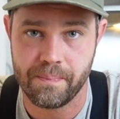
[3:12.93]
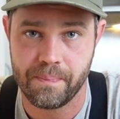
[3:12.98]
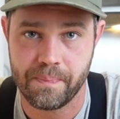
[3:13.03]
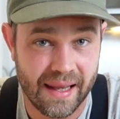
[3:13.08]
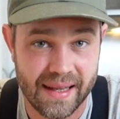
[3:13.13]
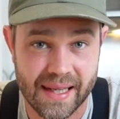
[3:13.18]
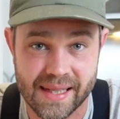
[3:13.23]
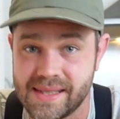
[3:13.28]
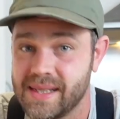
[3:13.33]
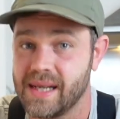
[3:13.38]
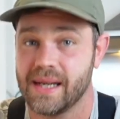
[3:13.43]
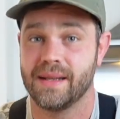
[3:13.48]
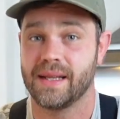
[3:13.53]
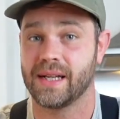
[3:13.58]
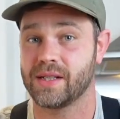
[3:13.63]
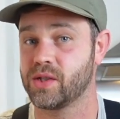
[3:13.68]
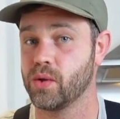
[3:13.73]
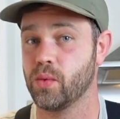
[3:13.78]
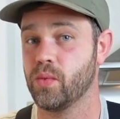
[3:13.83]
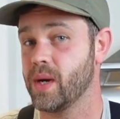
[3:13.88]
And that's it.
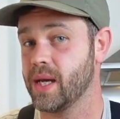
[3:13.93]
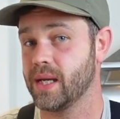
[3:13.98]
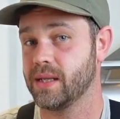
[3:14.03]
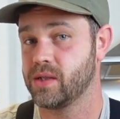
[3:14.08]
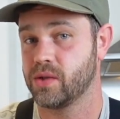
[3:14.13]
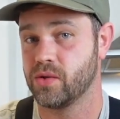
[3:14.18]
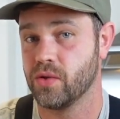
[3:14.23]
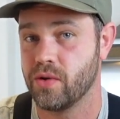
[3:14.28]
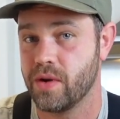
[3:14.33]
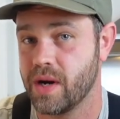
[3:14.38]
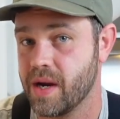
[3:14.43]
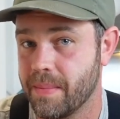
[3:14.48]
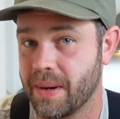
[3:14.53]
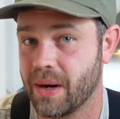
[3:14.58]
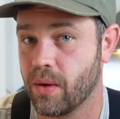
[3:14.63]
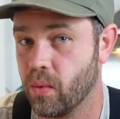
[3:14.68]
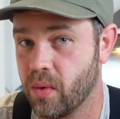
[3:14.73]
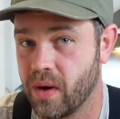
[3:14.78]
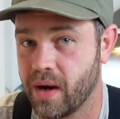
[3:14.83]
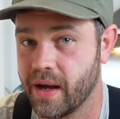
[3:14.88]
That's the weird story
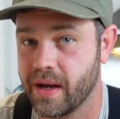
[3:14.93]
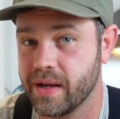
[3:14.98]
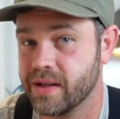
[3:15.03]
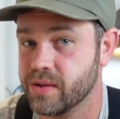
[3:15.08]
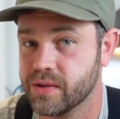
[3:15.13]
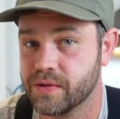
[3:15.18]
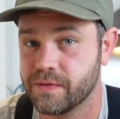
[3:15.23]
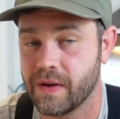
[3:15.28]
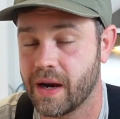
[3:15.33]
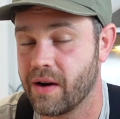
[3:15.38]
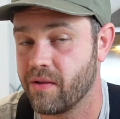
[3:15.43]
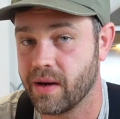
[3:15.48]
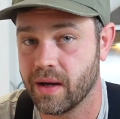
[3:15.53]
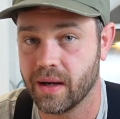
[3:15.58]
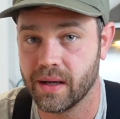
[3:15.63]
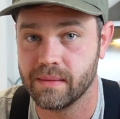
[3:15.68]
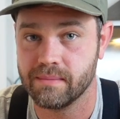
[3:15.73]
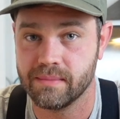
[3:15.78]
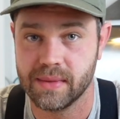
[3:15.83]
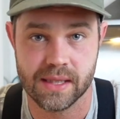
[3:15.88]
about why I use
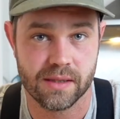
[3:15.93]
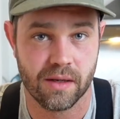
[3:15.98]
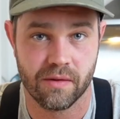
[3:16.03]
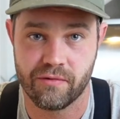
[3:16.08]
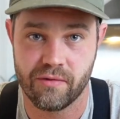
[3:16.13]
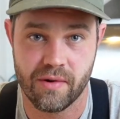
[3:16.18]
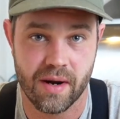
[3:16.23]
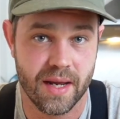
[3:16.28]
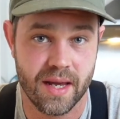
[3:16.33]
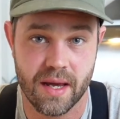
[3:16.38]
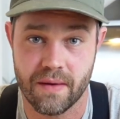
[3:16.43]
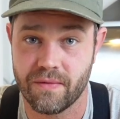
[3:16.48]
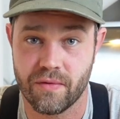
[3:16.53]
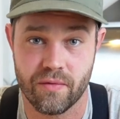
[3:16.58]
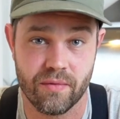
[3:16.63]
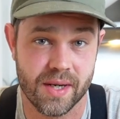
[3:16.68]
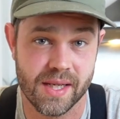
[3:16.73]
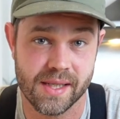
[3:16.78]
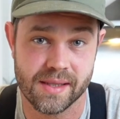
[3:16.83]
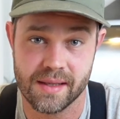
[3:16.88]
Fahrenheit. It's not for any other
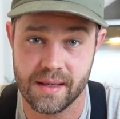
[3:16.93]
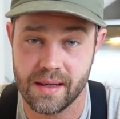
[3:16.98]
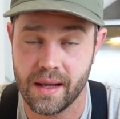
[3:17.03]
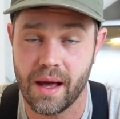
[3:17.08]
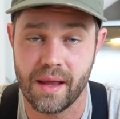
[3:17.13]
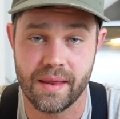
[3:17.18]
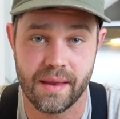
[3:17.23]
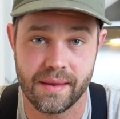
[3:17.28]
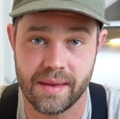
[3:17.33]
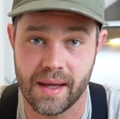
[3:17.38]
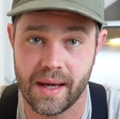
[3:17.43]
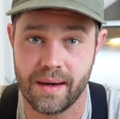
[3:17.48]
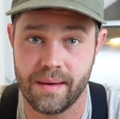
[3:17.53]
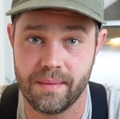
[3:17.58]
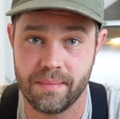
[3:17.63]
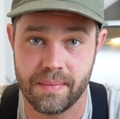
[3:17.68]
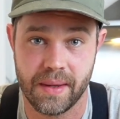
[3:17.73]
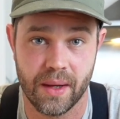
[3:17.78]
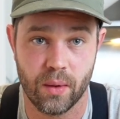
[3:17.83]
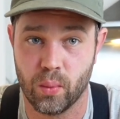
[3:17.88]
reason other
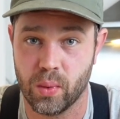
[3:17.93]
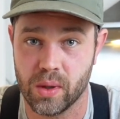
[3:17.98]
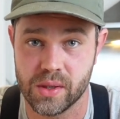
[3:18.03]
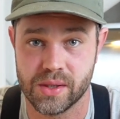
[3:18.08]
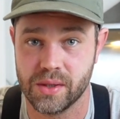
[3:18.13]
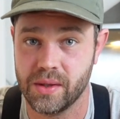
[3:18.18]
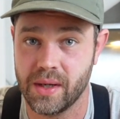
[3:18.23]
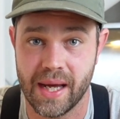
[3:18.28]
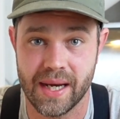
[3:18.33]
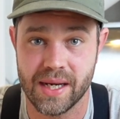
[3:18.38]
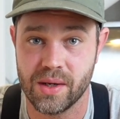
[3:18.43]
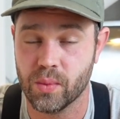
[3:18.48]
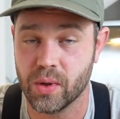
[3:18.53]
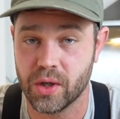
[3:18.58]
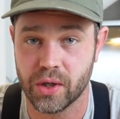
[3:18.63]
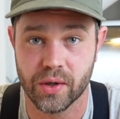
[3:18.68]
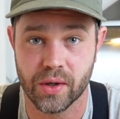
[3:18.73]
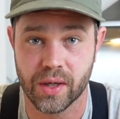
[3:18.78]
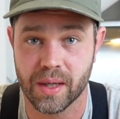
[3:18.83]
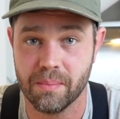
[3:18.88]
than there wasn't anyone
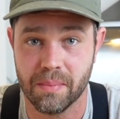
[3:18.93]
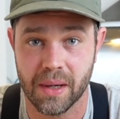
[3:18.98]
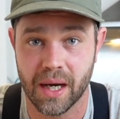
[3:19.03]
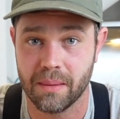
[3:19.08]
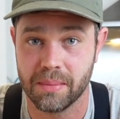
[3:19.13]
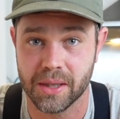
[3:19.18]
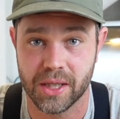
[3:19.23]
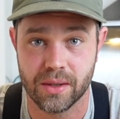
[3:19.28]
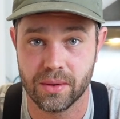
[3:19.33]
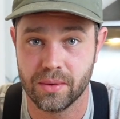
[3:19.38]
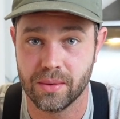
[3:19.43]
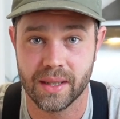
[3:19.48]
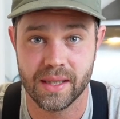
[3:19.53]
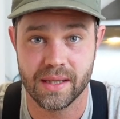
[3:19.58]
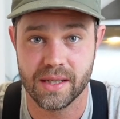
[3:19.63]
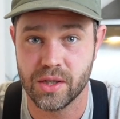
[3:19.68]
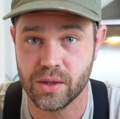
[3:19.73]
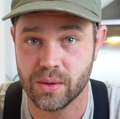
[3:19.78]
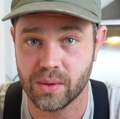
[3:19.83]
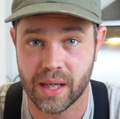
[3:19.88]
cooking barbecue in
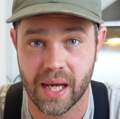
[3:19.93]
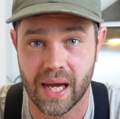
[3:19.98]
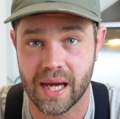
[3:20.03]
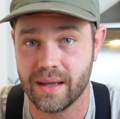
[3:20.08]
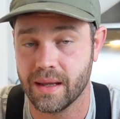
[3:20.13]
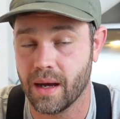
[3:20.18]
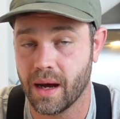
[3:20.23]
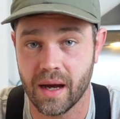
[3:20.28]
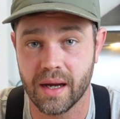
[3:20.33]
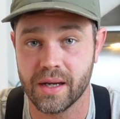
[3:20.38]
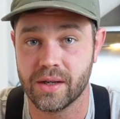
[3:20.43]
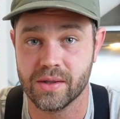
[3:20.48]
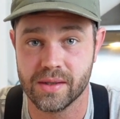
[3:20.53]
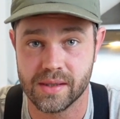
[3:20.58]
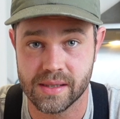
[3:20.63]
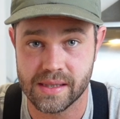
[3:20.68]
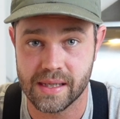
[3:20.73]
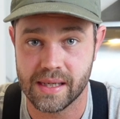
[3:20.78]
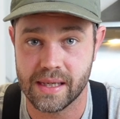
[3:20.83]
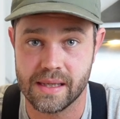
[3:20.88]
the UK that I could
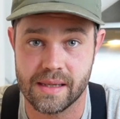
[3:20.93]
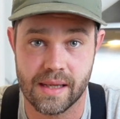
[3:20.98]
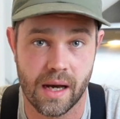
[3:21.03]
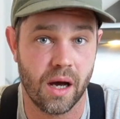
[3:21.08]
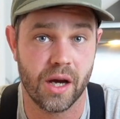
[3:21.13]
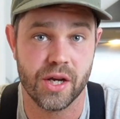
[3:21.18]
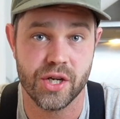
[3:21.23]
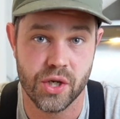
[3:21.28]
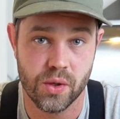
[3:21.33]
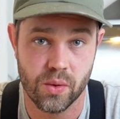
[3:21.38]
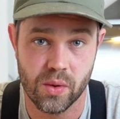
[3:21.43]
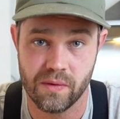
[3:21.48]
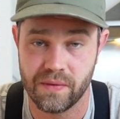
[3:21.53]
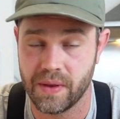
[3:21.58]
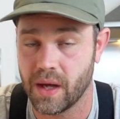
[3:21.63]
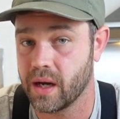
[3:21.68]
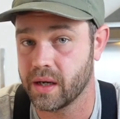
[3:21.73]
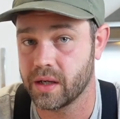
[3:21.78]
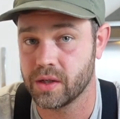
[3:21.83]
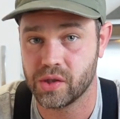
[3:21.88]
see, that I knew of,
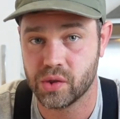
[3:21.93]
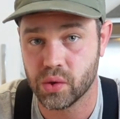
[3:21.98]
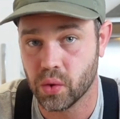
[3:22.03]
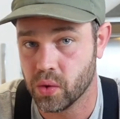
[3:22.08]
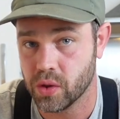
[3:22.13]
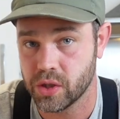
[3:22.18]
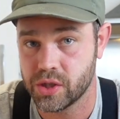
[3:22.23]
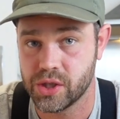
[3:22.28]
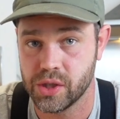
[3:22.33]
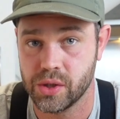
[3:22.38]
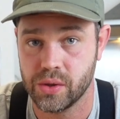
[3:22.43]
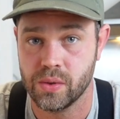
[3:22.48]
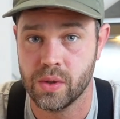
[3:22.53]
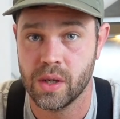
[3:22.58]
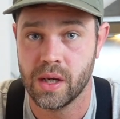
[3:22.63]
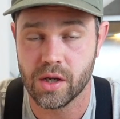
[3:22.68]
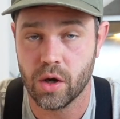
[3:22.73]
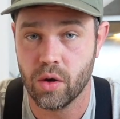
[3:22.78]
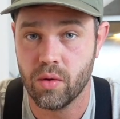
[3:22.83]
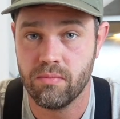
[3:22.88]
that I could talk to.
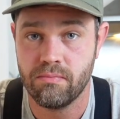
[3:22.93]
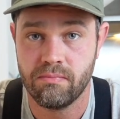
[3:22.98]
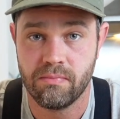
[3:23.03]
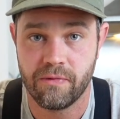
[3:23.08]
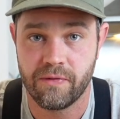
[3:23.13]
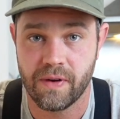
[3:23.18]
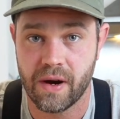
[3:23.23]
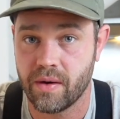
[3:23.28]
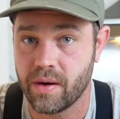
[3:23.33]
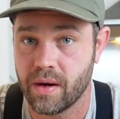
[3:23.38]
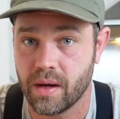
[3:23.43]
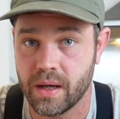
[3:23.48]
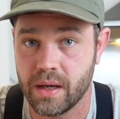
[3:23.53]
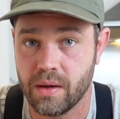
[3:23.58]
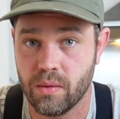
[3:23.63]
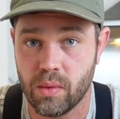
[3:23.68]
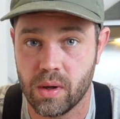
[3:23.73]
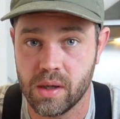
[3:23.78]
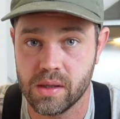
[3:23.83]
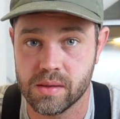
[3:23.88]
So Fahrenheit
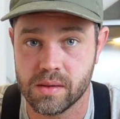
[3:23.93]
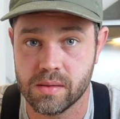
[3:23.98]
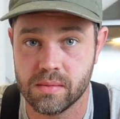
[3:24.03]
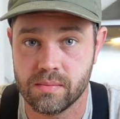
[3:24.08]
it was.